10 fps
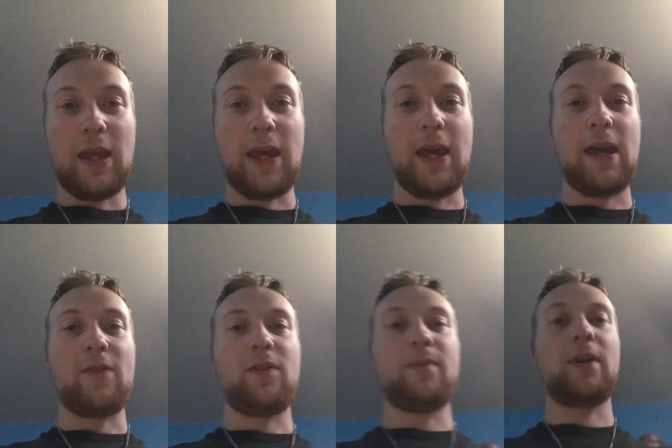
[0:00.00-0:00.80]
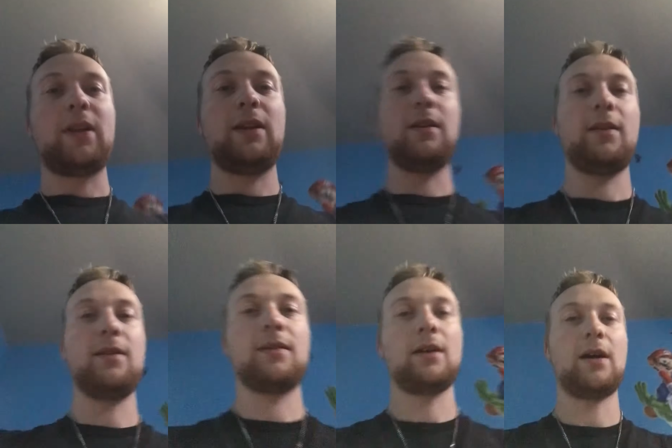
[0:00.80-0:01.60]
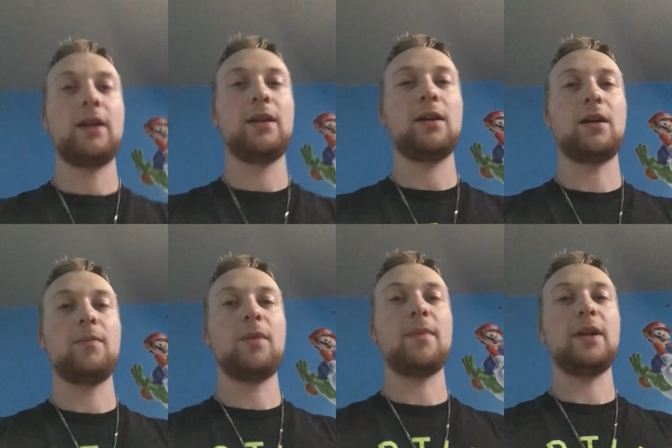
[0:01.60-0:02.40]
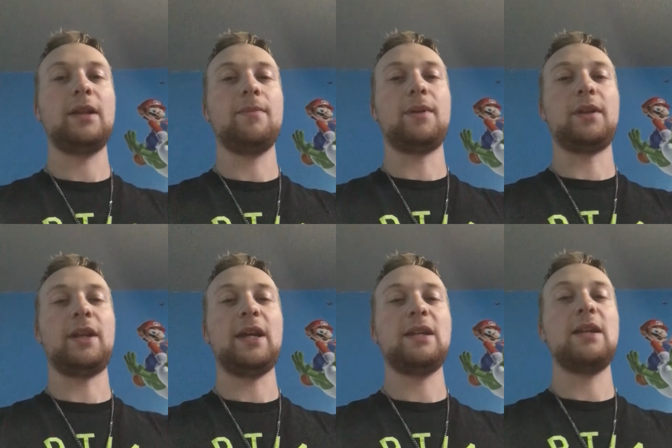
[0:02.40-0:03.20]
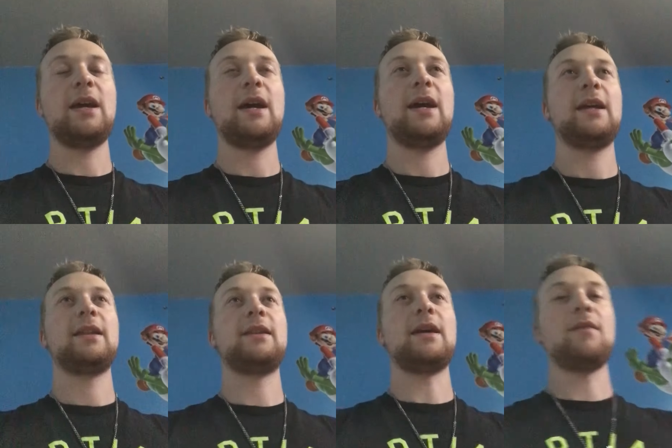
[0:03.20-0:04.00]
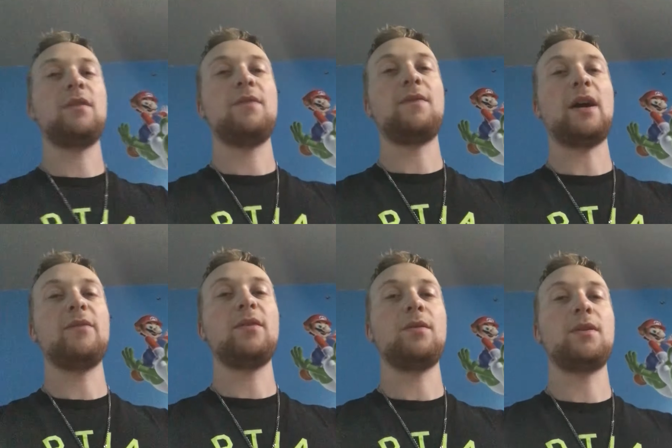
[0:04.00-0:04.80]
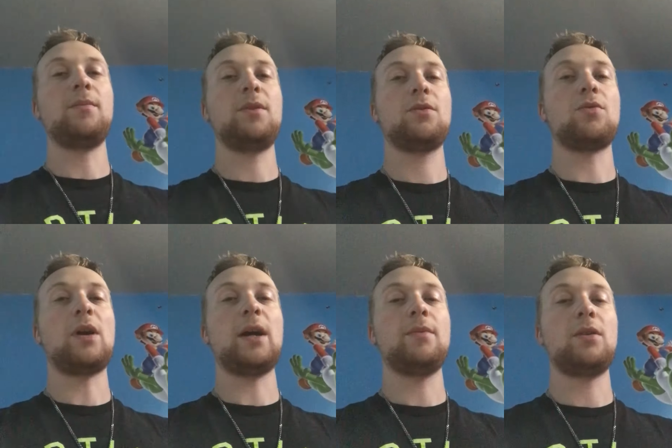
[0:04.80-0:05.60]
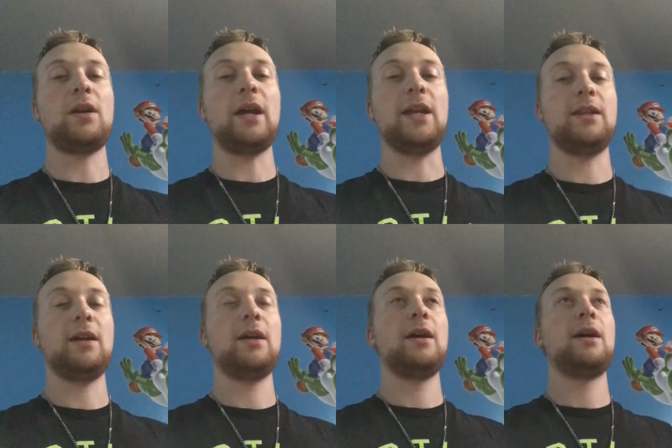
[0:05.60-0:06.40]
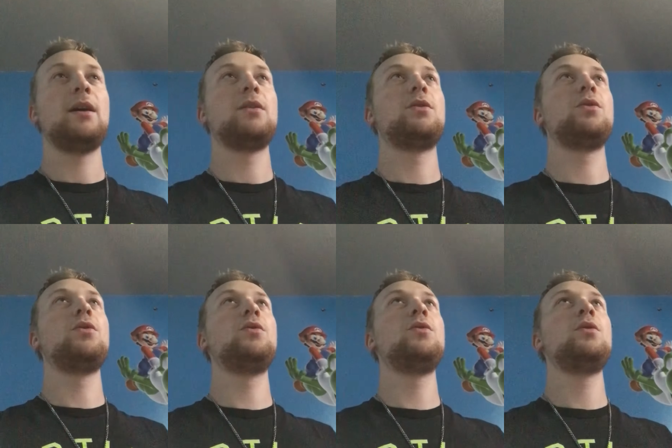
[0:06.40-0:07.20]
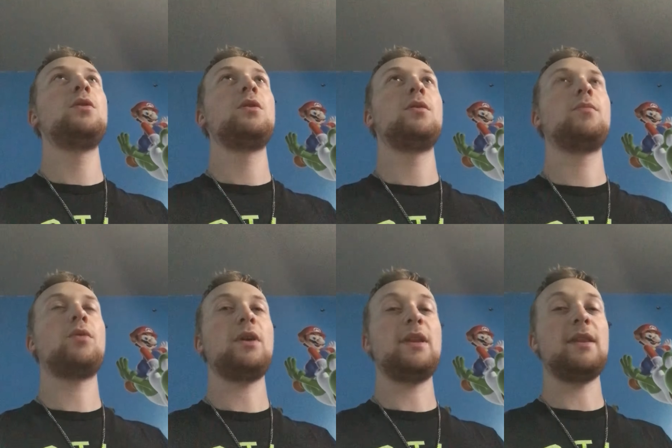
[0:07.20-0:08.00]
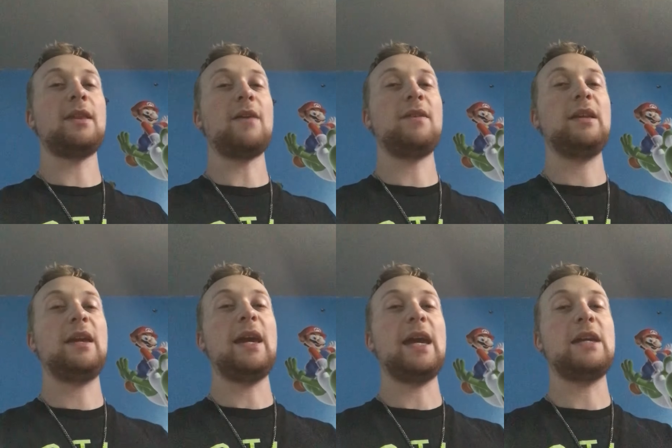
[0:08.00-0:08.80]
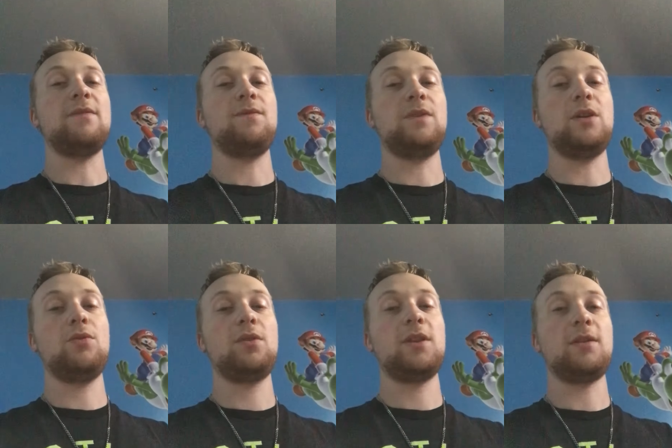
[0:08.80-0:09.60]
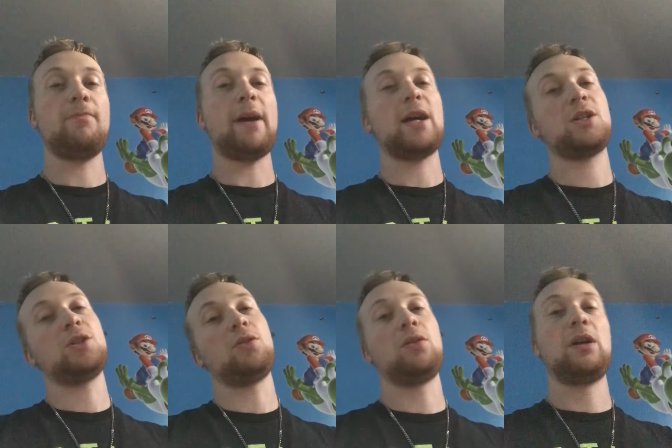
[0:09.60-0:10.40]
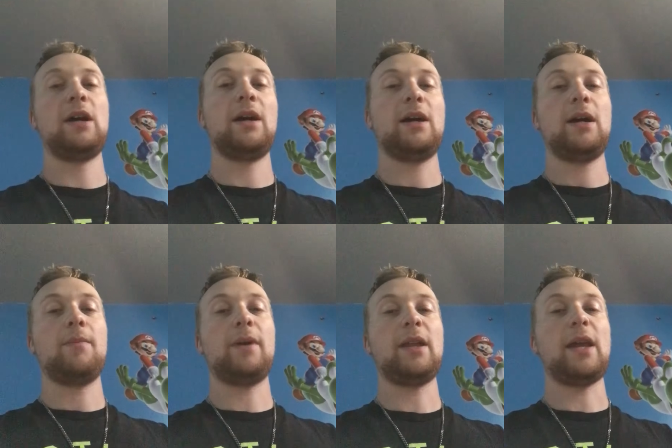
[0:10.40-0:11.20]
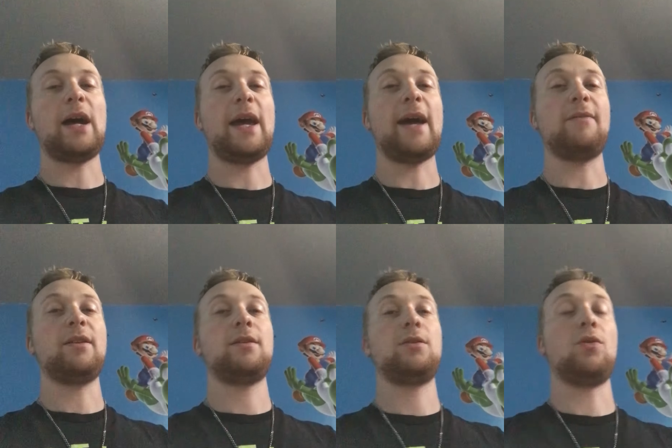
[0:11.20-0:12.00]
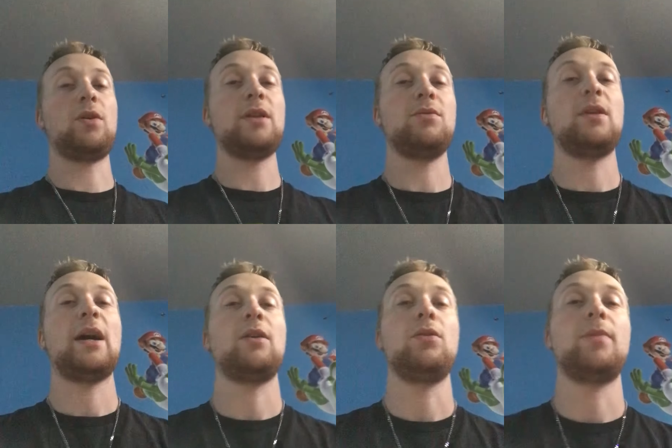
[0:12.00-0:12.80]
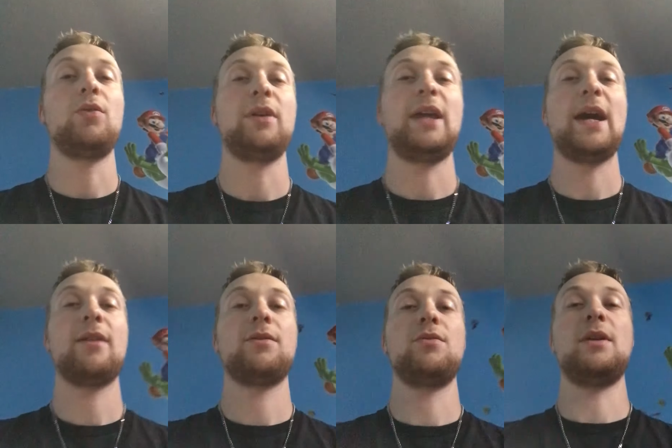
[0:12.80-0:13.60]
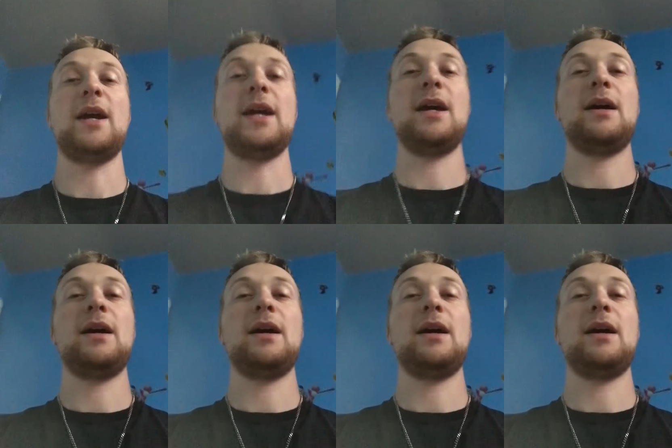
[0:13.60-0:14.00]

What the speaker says: Hey everybody, this is kinda gonna be my belated 75 subscriber and 2.7k view special, but I have a story to tell you about yesterday.